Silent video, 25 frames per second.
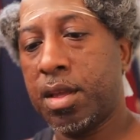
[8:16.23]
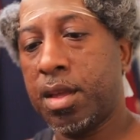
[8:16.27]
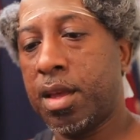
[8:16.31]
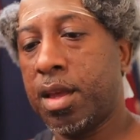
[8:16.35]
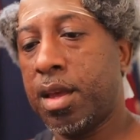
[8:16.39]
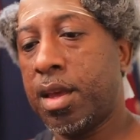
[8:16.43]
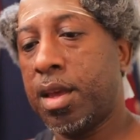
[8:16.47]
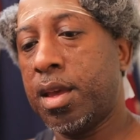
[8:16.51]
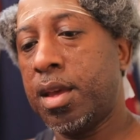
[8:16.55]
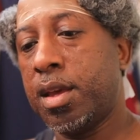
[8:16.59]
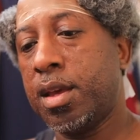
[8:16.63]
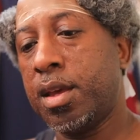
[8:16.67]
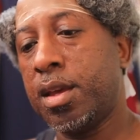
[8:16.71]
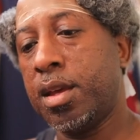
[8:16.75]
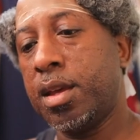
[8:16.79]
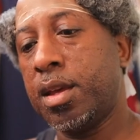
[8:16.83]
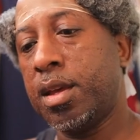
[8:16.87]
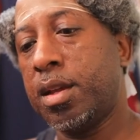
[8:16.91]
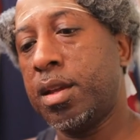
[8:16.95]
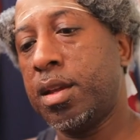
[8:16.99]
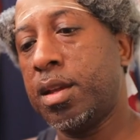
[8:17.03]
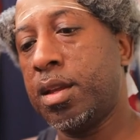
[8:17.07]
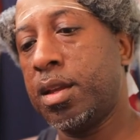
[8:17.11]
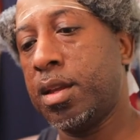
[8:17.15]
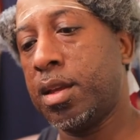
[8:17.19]
And
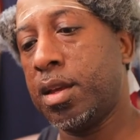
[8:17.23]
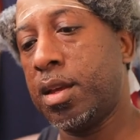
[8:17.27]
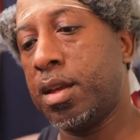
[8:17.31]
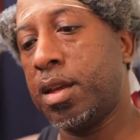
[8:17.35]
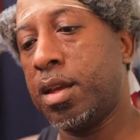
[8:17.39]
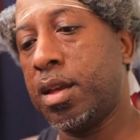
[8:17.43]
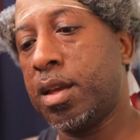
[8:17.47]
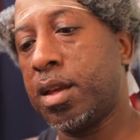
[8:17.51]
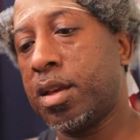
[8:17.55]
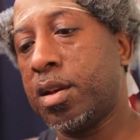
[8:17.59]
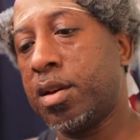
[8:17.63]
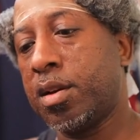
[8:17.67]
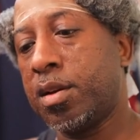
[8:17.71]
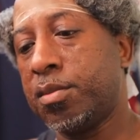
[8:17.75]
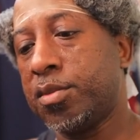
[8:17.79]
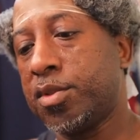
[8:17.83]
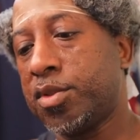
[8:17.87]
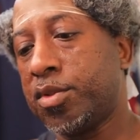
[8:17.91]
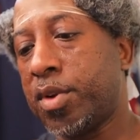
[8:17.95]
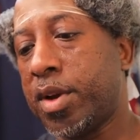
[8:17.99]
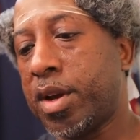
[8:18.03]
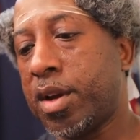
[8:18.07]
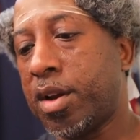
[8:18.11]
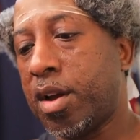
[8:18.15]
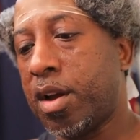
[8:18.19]
it comes
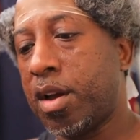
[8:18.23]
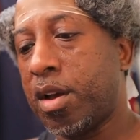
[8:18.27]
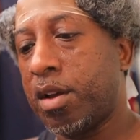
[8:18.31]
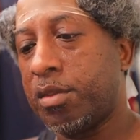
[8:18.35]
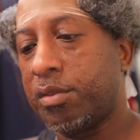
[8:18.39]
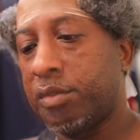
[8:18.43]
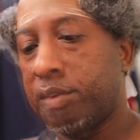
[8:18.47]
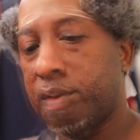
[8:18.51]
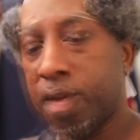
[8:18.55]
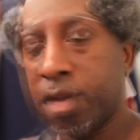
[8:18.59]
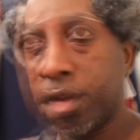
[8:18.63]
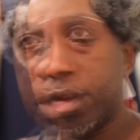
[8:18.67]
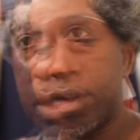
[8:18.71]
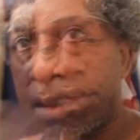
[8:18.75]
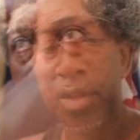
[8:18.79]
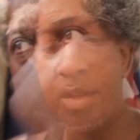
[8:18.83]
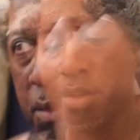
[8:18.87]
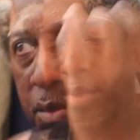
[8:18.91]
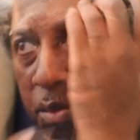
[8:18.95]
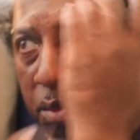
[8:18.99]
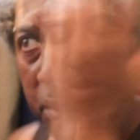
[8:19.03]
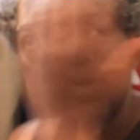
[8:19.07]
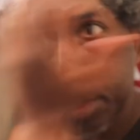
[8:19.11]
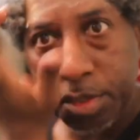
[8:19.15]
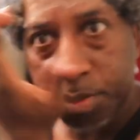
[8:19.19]
right off.
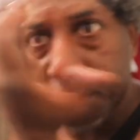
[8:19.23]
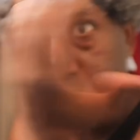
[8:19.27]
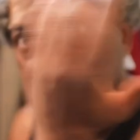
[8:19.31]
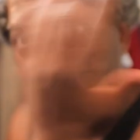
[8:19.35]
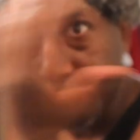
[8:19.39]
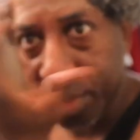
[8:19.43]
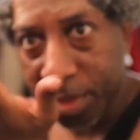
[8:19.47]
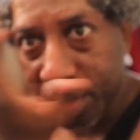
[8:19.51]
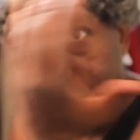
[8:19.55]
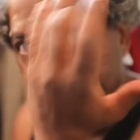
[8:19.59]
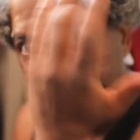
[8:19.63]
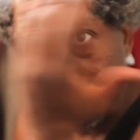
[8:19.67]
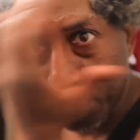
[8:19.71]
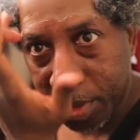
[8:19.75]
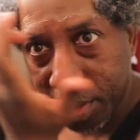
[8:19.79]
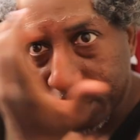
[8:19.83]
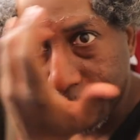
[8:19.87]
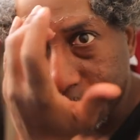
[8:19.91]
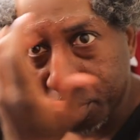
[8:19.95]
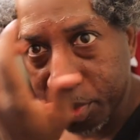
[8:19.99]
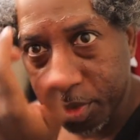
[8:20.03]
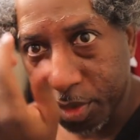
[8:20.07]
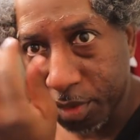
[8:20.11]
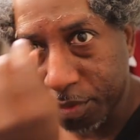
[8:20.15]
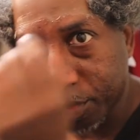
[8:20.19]
Put spirit gum
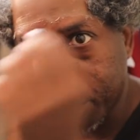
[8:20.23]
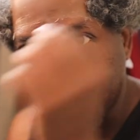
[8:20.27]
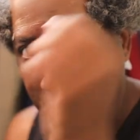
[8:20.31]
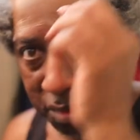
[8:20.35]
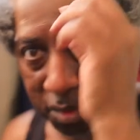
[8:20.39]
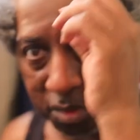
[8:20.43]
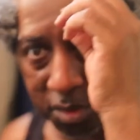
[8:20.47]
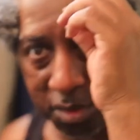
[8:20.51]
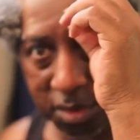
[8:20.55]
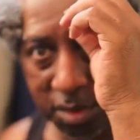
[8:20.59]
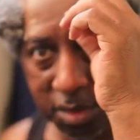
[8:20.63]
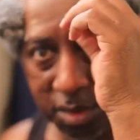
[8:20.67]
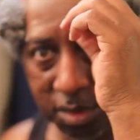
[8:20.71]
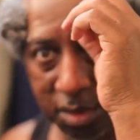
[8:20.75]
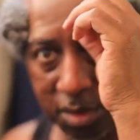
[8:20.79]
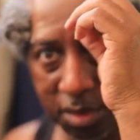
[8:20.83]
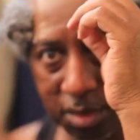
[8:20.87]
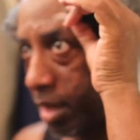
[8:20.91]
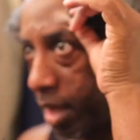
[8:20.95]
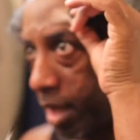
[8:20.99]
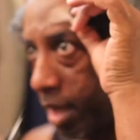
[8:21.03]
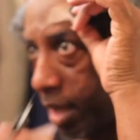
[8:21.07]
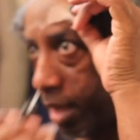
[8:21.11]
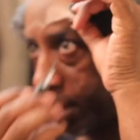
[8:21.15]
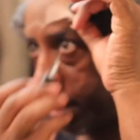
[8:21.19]
up here first.
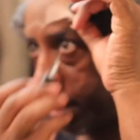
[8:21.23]
Now,